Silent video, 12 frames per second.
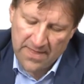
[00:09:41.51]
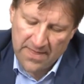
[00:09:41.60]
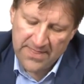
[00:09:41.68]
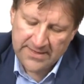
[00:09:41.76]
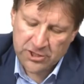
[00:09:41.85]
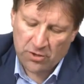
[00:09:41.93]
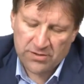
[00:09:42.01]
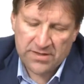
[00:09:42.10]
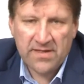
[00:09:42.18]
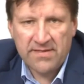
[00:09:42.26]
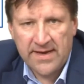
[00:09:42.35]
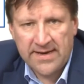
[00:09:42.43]
And this
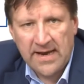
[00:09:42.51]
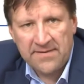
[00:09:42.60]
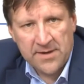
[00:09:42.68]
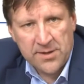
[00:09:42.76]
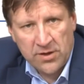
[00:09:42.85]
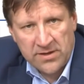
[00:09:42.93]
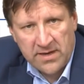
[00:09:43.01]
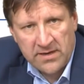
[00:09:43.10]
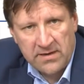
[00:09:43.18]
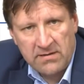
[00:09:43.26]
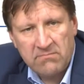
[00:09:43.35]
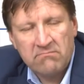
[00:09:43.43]
shows that under
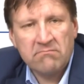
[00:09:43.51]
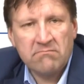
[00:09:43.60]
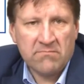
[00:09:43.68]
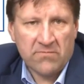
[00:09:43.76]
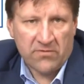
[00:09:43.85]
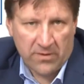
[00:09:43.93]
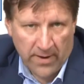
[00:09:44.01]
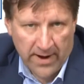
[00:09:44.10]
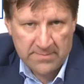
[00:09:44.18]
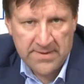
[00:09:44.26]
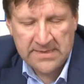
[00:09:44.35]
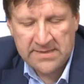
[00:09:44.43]
certain
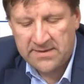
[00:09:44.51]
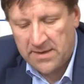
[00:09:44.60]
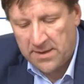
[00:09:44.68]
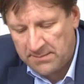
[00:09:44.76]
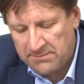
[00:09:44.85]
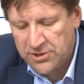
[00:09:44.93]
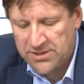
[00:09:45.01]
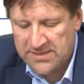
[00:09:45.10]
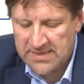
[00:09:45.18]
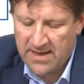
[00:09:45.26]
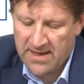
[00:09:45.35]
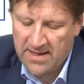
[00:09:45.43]
requirements and
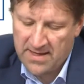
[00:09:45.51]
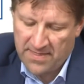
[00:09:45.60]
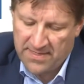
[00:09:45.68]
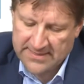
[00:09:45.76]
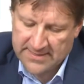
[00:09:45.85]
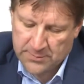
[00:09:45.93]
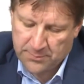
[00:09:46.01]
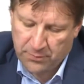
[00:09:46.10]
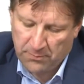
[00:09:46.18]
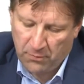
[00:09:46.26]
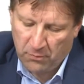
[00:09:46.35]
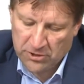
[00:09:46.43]
assumptions, this is
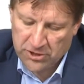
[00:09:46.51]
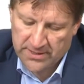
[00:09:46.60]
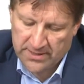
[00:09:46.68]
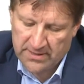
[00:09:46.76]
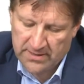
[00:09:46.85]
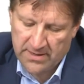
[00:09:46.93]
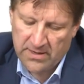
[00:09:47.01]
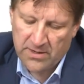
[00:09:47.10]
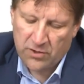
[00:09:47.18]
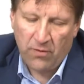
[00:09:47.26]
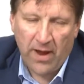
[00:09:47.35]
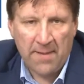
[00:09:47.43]
proportional
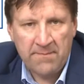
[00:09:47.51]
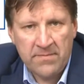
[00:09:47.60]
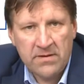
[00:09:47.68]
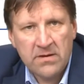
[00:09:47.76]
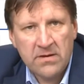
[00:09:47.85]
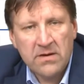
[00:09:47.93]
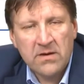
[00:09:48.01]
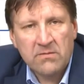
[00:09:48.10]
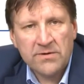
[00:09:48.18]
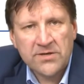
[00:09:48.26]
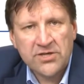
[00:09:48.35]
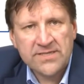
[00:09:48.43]
to M,
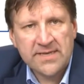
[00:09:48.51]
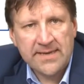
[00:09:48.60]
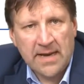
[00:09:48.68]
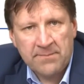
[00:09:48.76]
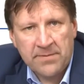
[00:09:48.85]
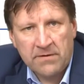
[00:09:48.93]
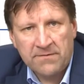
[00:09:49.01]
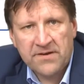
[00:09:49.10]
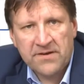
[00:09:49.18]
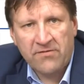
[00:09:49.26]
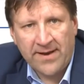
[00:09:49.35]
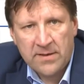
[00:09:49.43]
which is the number of
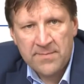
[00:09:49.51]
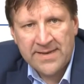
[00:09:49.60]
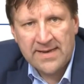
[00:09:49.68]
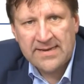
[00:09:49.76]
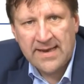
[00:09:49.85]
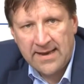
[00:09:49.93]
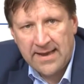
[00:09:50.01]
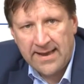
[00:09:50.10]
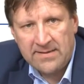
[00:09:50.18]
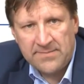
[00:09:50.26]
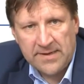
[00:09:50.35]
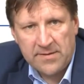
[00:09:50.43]
transmit antenna
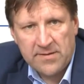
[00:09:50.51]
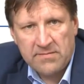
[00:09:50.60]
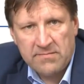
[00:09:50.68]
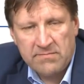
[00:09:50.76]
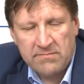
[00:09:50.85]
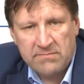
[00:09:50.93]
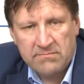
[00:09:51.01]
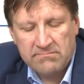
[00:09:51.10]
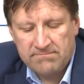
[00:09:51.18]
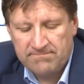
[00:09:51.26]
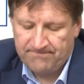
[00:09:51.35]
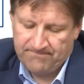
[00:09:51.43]
elements.
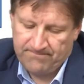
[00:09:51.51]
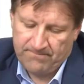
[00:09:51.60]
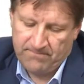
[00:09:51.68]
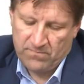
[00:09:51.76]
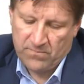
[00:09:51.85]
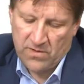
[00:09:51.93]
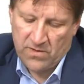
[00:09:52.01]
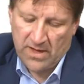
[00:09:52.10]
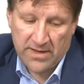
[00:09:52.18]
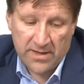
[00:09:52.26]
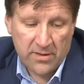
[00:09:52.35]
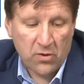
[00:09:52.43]

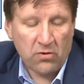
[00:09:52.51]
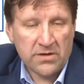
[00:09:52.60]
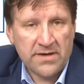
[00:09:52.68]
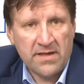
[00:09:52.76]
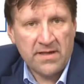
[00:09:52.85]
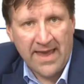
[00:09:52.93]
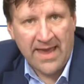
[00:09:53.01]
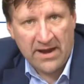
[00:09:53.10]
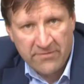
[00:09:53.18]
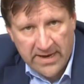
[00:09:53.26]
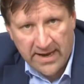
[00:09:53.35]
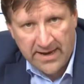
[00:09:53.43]
It is called the
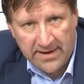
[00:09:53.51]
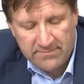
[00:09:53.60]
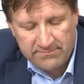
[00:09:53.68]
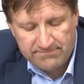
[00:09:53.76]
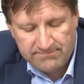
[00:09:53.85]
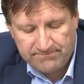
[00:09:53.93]
array gain.